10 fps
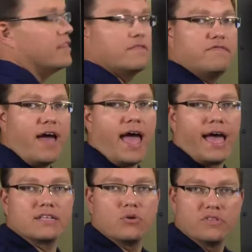the
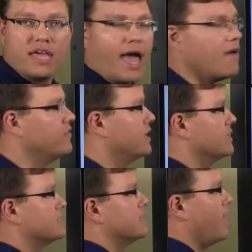fact or the
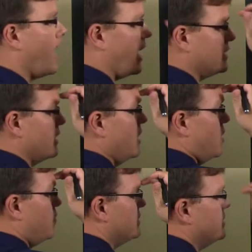evidence that
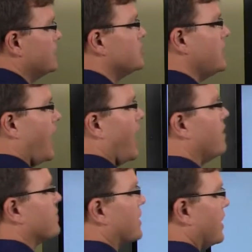petition
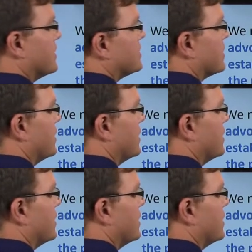advocates,